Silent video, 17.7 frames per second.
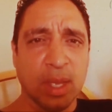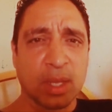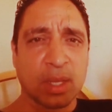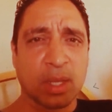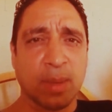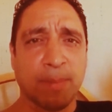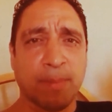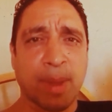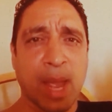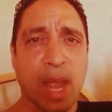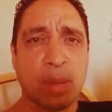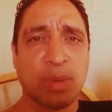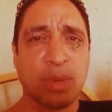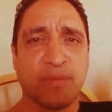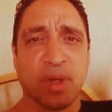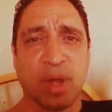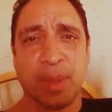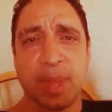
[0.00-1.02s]
combined
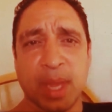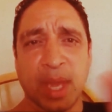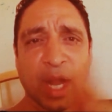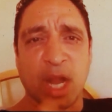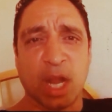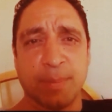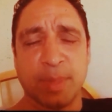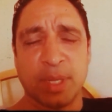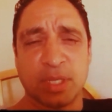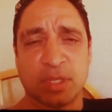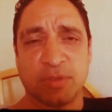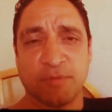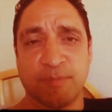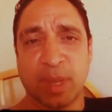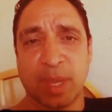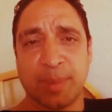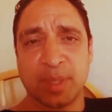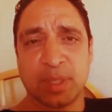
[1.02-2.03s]
with other elements of
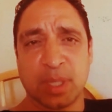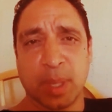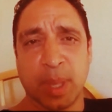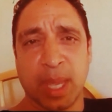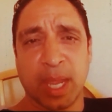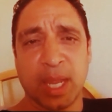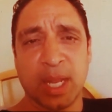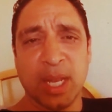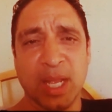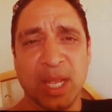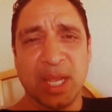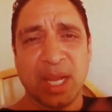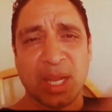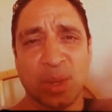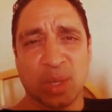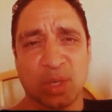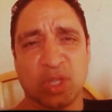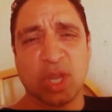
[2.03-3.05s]
maybe today,
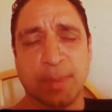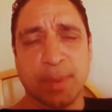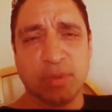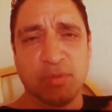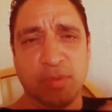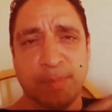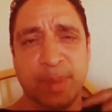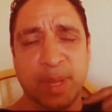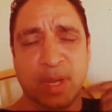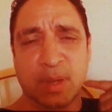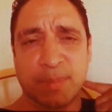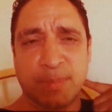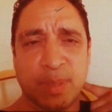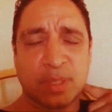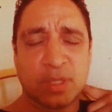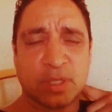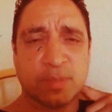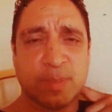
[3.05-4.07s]
in order to come up with a better
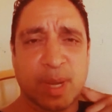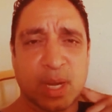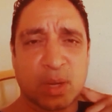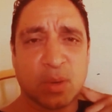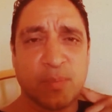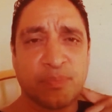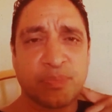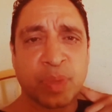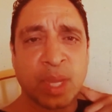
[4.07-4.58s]
business model?